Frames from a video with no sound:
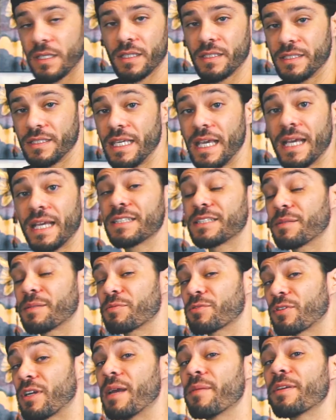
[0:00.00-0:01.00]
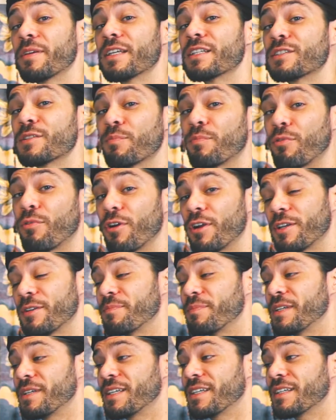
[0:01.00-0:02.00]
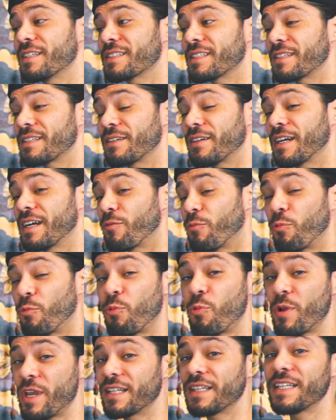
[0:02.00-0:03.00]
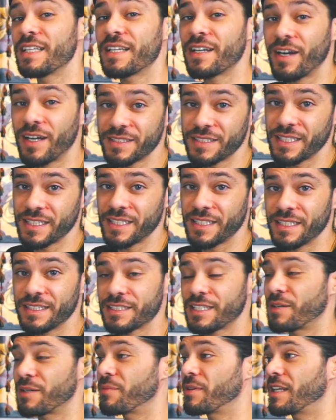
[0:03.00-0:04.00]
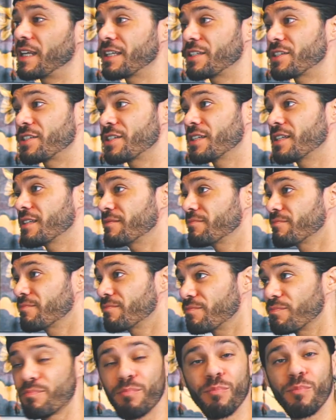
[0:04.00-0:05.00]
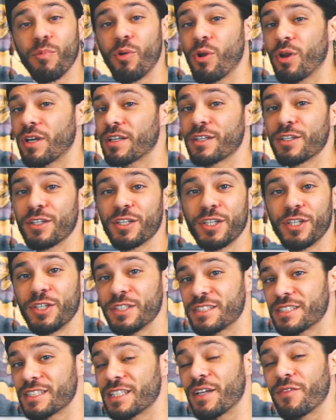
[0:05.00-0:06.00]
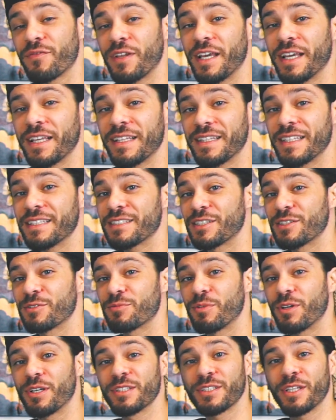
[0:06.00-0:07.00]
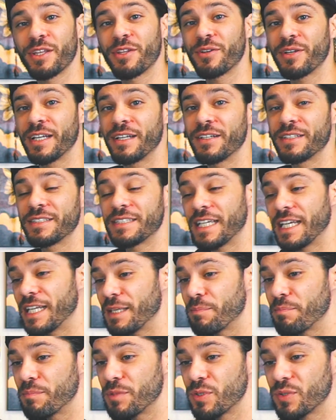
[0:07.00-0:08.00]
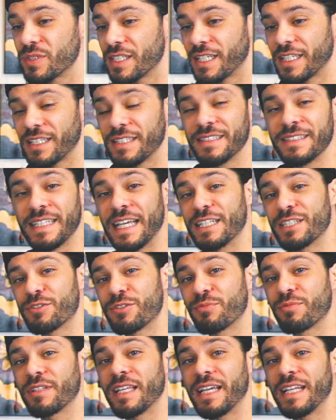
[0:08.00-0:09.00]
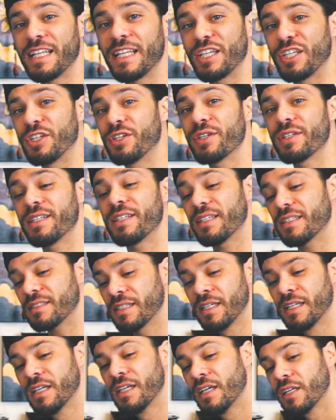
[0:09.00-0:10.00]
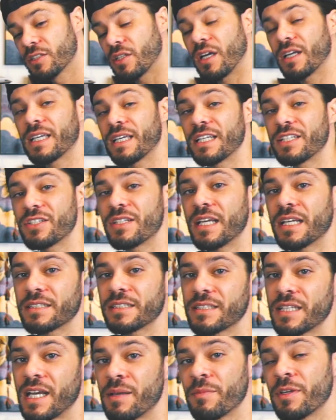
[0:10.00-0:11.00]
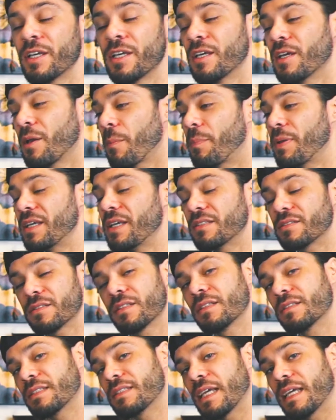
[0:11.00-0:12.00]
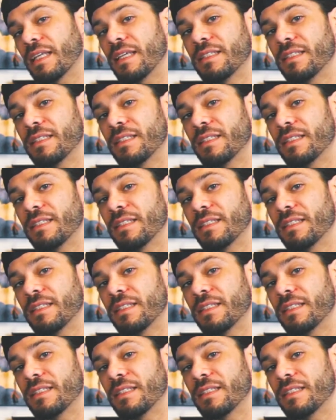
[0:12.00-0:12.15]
and subscribing is important because weekly content is coming at you. More good stuff like this, as well as other entertaining music and dance related goodness. So I'll catch you next time. Peace. Take it